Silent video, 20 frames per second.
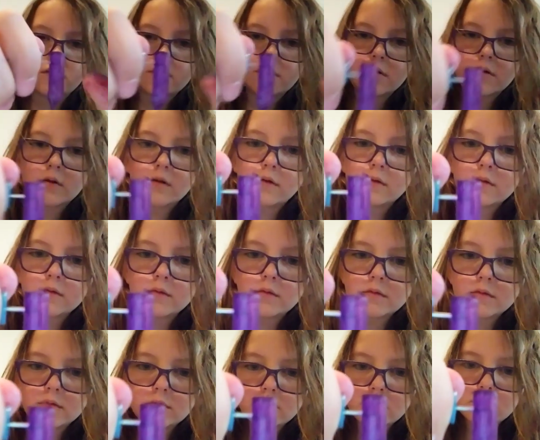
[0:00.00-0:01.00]
So
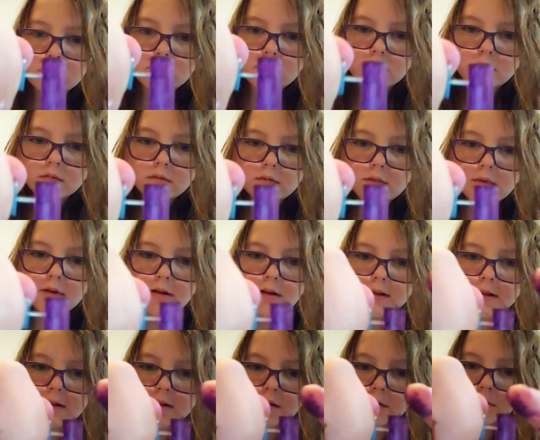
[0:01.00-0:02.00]

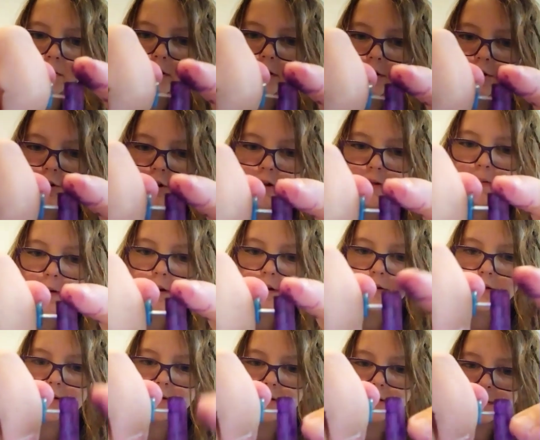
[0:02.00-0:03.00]
it's still pretty
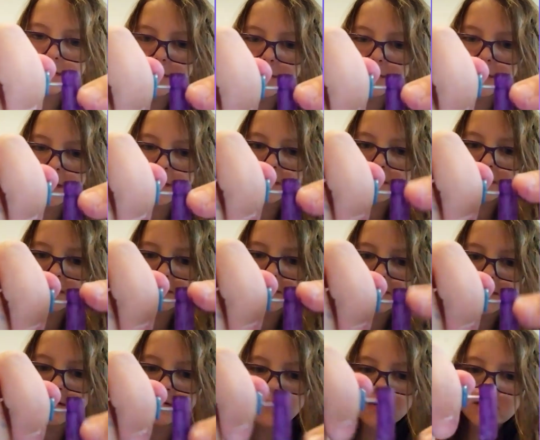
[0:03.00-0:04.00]
transparent, so you might be able to
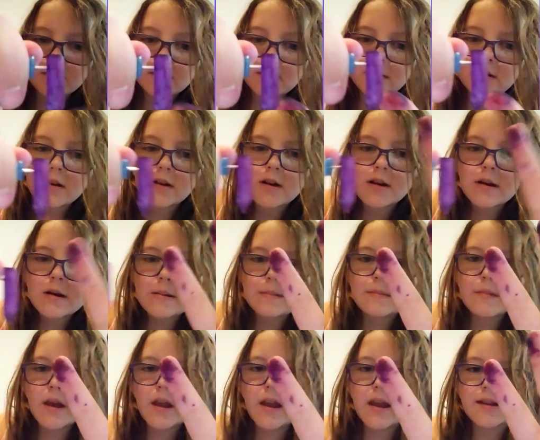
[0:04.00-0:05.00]
see right there.
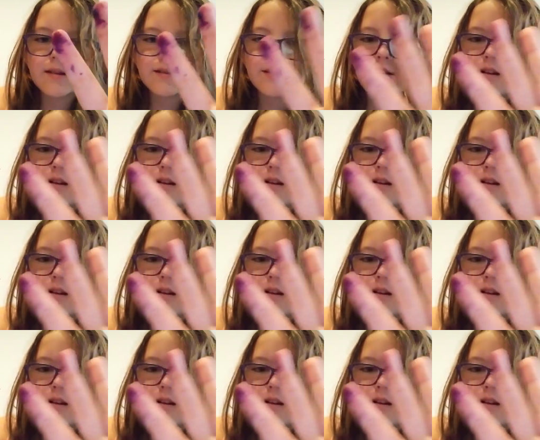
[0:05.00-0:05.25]
My hands are